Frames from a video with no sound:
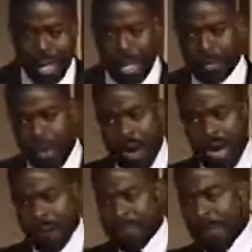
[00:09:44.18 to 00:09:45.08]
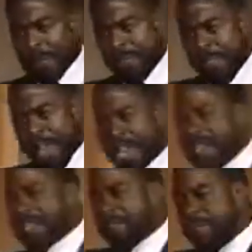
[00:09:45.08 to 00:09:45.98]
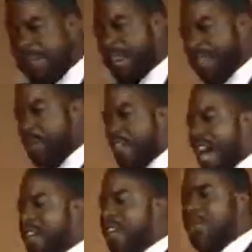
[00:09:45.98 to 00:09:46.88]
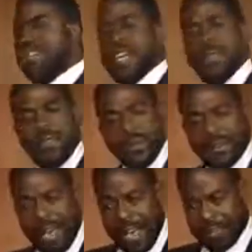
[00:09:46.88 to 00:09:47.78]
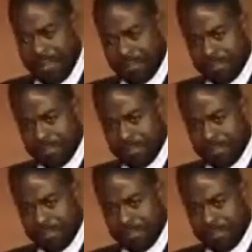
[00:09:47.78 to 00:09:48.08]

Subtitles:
is going from failure to failure without losing enthusiasm.